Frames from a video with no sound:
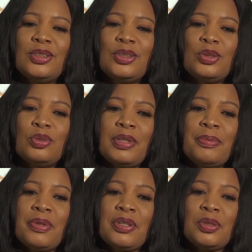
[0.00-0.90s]
So
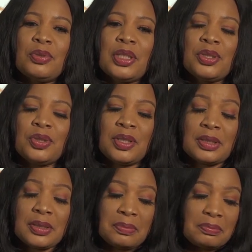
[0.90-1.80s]
my parents looked at you
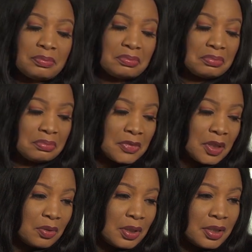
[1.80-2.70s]
and said,
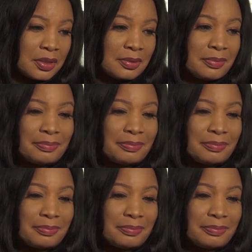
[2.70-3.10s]
go ahead.